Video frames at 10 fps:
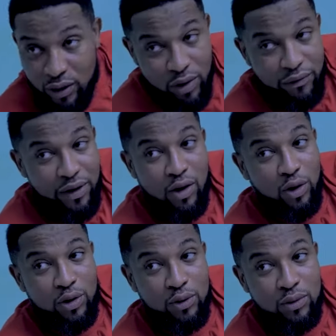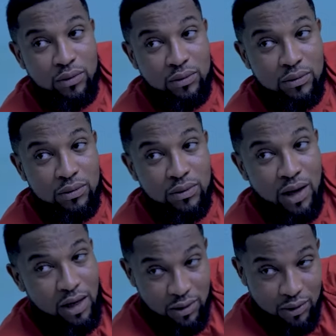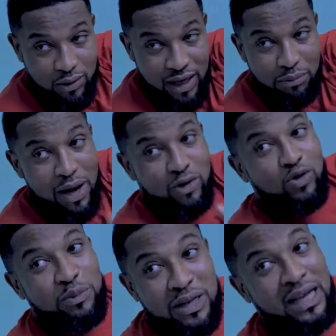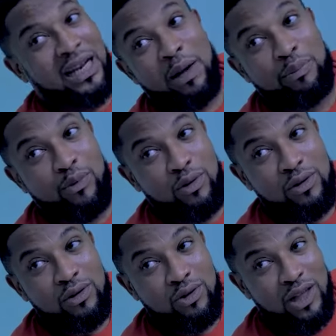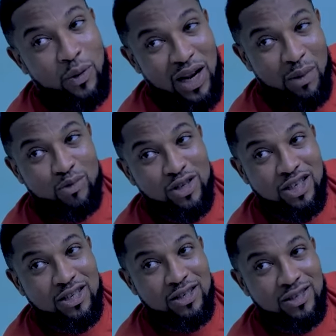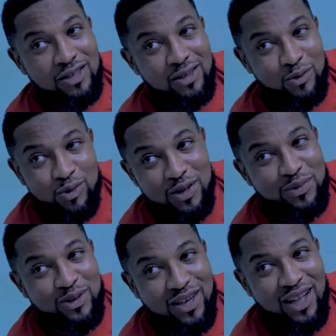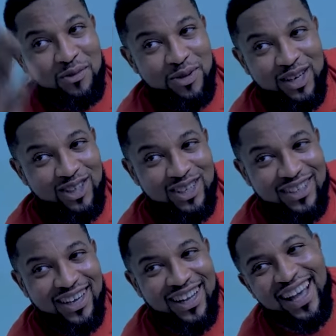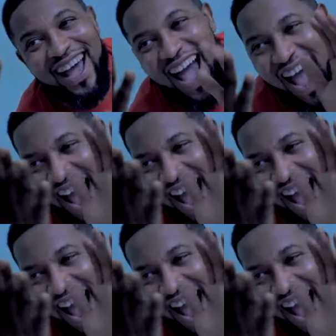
You're very lucky, and you need to get married to me now that I'm poor, so that when I'm rich, we'll still be together. We'll enjoy together.